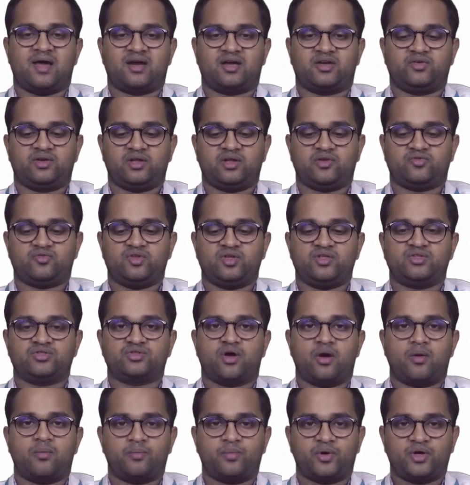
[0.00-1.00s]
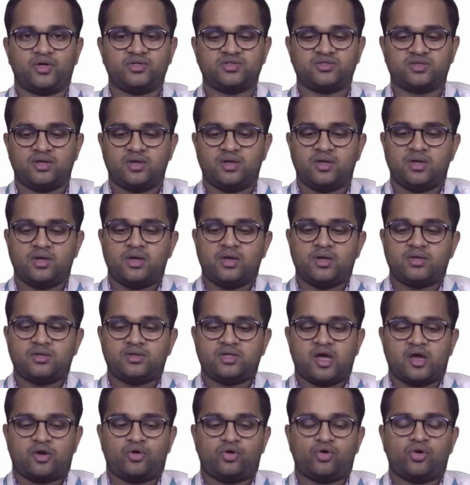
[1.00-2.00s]
activity of these compounds,
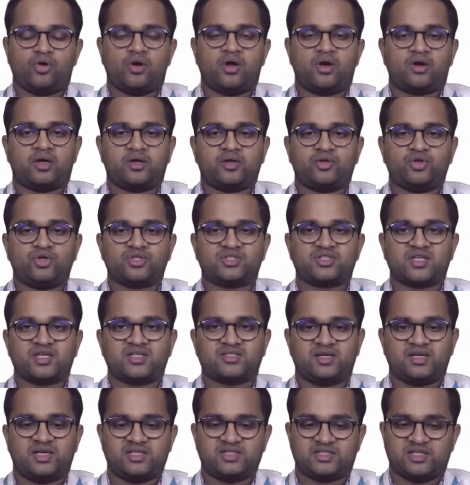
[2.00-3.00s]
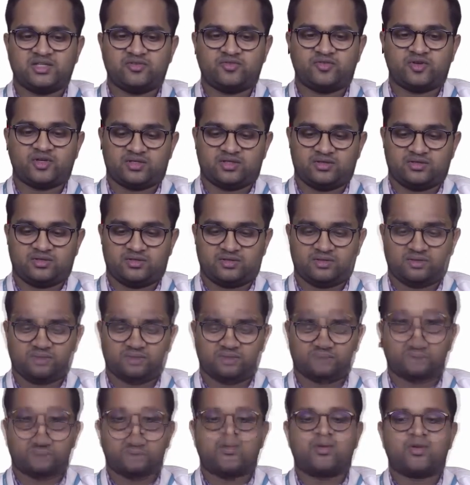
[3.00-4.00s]
they are no longer used as a disinfectant.
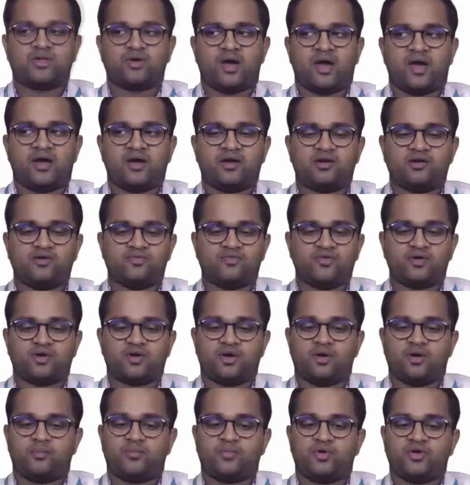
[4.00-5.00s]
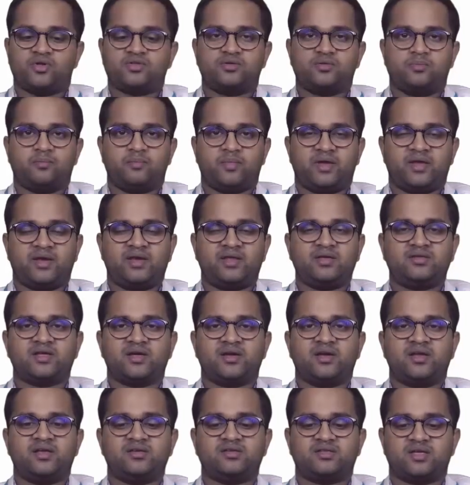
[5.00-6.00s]
Coming to iodophore compounds, many
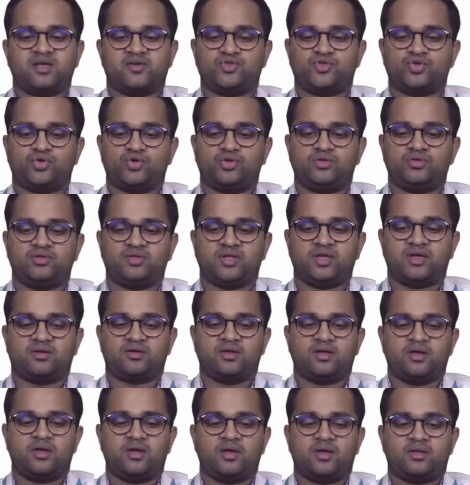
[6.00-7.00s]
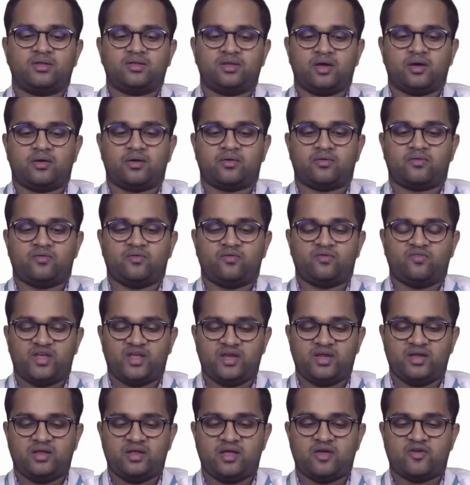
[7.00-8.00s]
studies have shown that they are
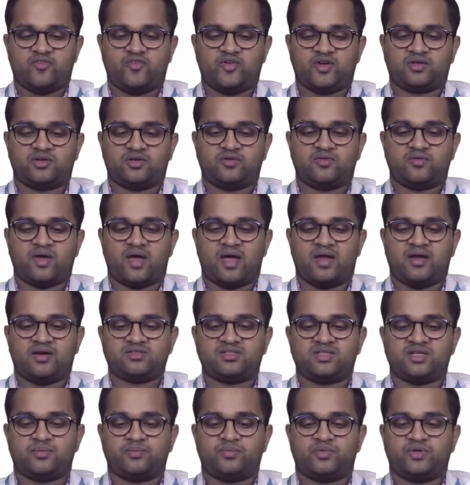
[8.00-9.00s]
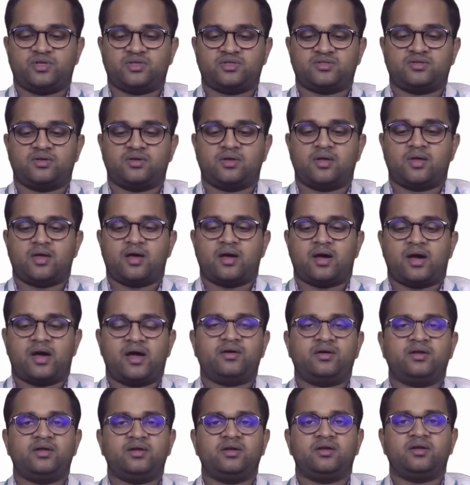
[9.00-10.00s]
very effective antiseptics.
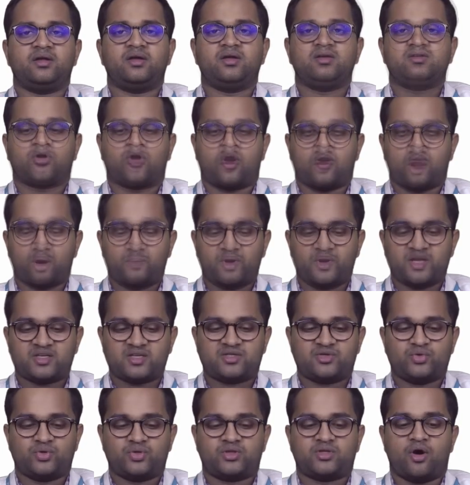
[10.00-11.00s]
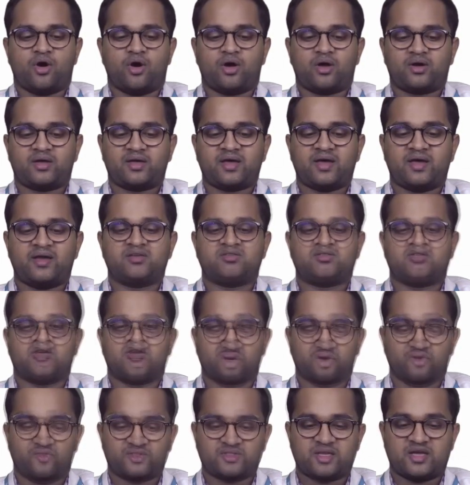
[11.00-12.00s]
Iodine is complexed with organic
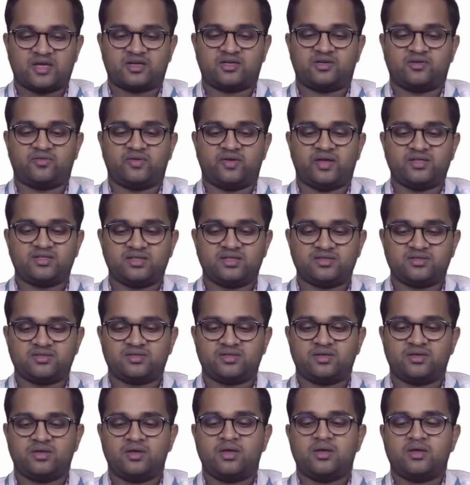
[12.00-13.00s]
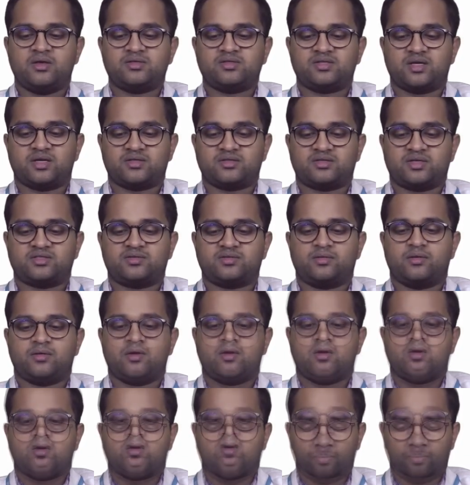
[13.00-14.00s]
surface active agents such as
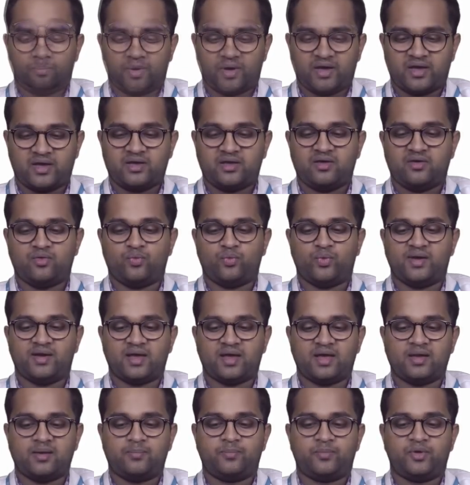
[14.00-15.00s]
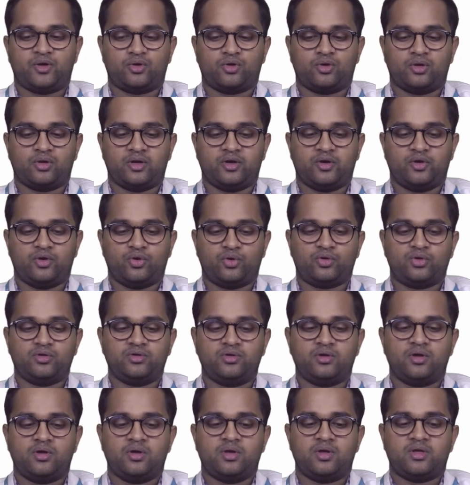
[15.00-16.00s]
propyvinyl
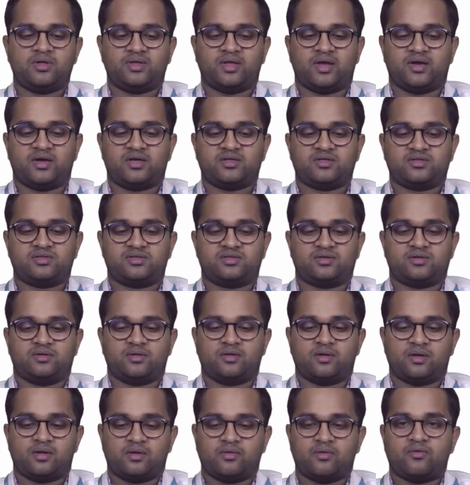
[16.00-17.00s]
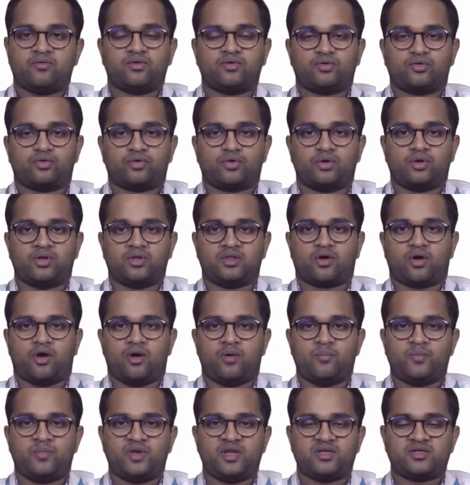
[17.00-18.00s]
pyrrolidone, that is in the
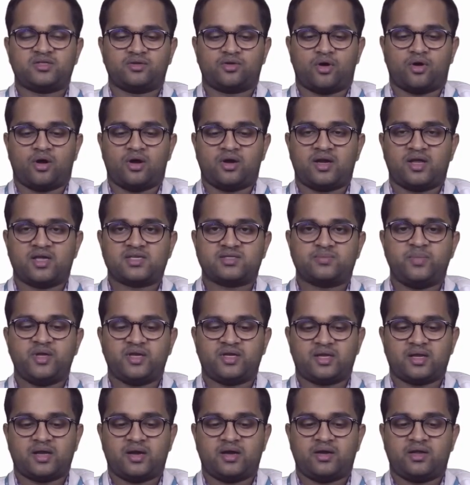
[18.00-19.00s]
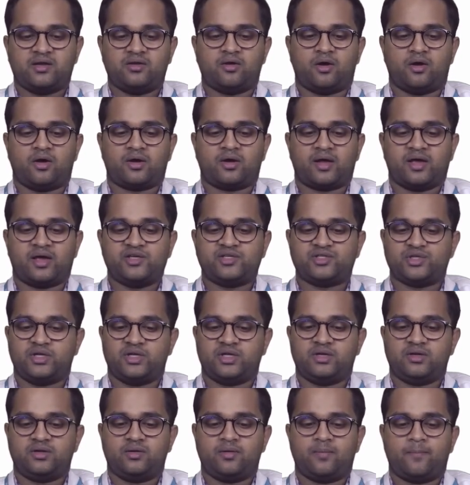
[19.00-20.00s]
combination called as betadine or
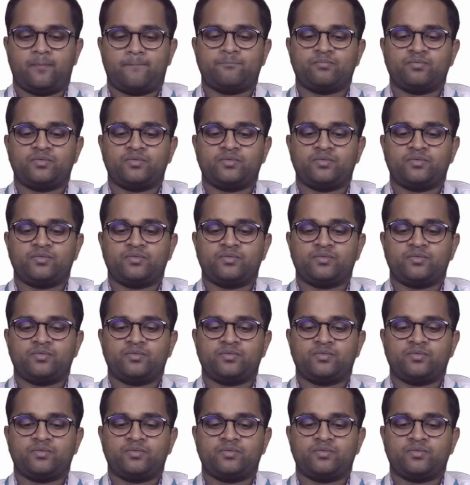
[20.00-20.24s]
isodine.